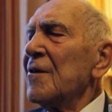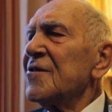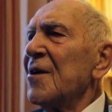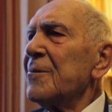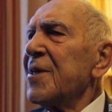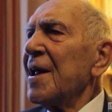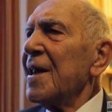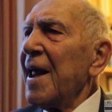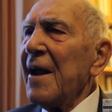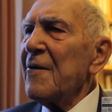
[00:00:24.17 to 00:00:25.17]
something
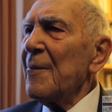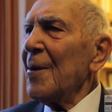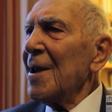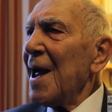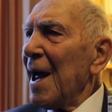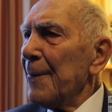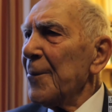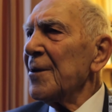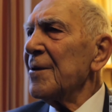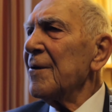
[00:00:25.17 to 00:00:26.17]
terrible
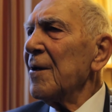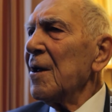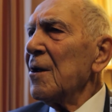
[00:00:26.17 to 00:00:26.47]
happened